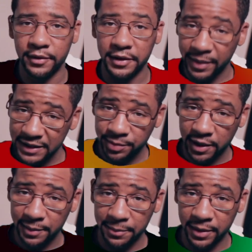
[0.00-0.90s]
The best
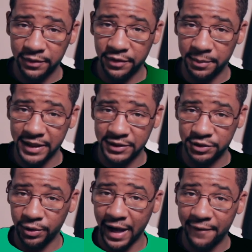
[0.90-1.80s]
part about both of them
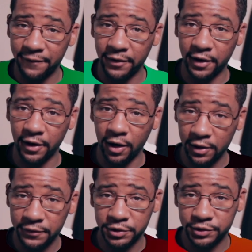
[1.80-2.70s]
is you have
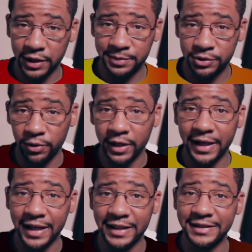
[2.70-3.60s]
all of your scripts
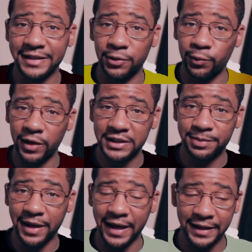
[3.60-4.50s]
organized in one
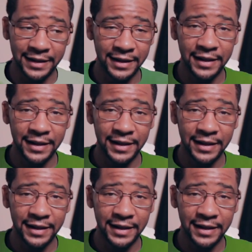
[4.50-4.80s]
spot,